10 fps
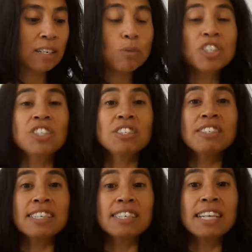which
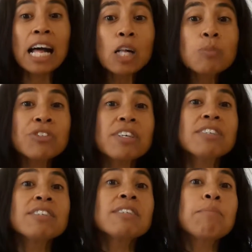is that it helps
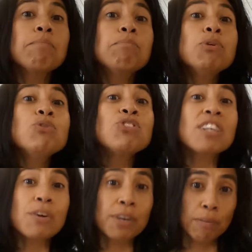us
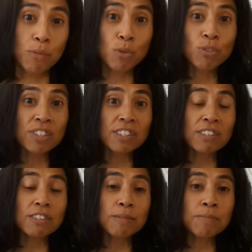boost our immune
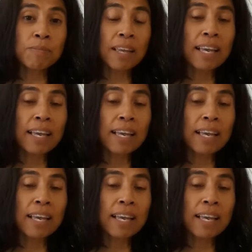system.